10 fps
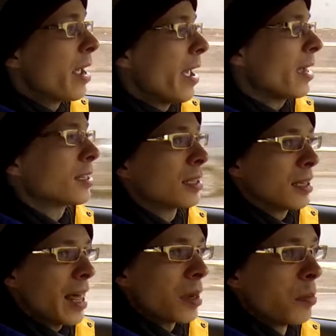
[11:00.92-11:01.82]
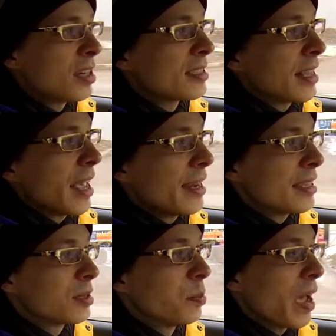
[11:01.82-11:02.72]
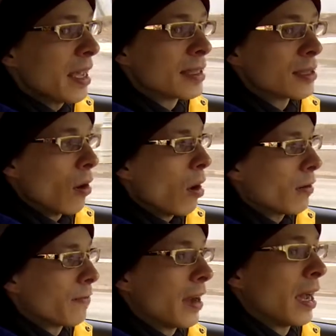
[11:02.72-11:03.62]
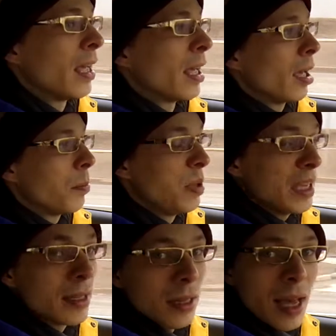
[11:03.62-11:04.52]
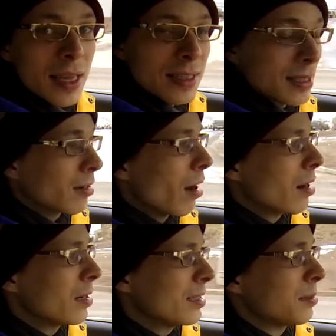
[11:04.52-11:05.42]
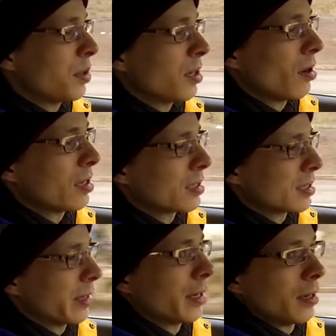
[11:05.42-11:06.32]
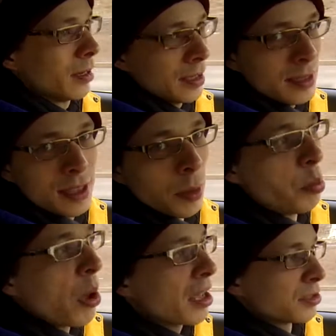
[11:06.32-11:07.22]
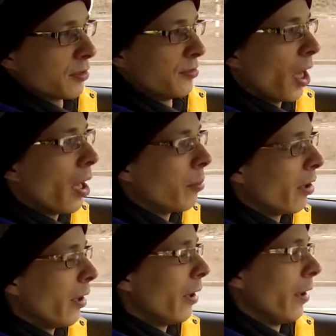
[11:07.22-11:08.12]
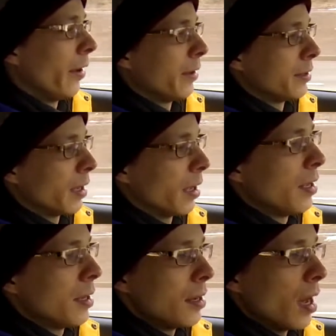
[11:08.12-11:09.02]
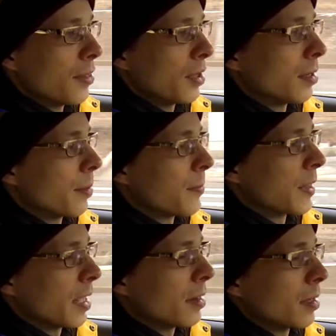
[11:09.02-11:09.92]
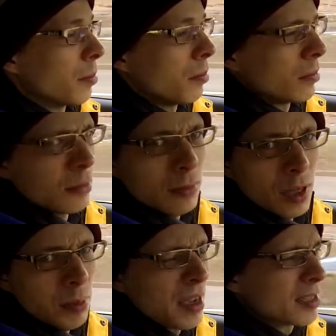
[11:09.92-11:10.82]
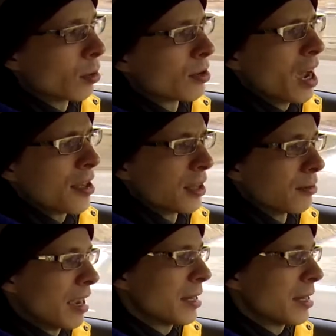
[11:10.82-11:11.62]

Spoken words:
actually like Mercedes-Benz of B-class cars, because it's the best of them, and nothing than the best or nothing, right?